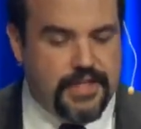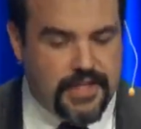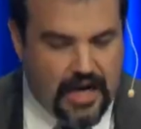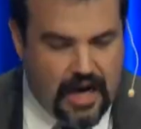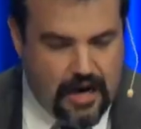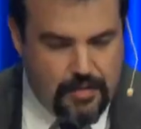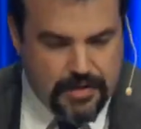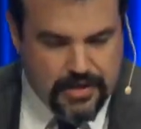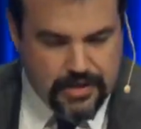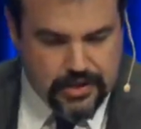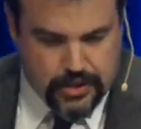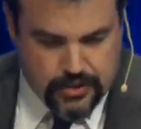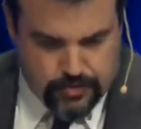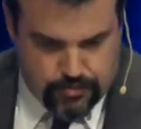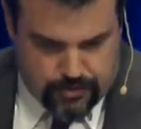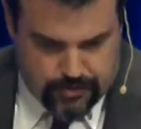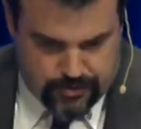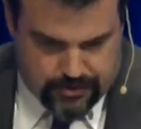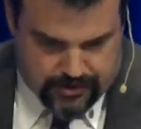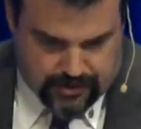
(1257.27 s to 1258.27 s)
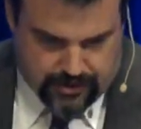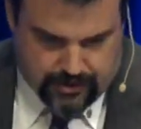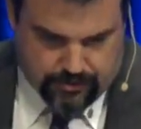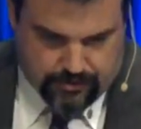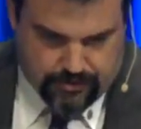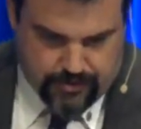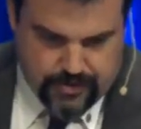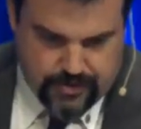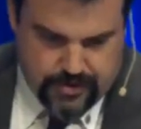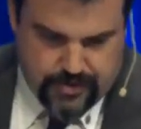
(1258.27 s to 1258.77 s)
come into Jerusalem